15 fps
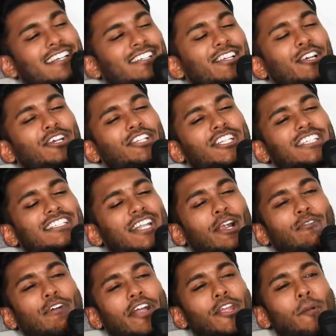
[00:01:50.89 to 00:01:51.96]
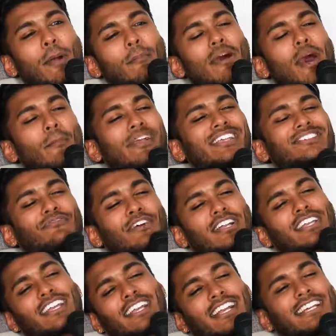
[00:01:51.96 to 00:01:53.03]
Dude, she's terrifying. Yo, my mom is
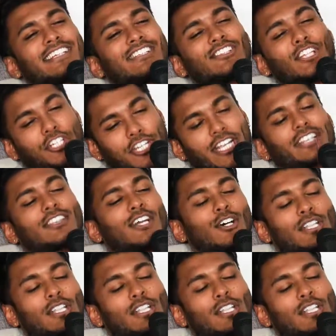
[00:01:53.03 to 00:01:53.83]
fucking the shit though.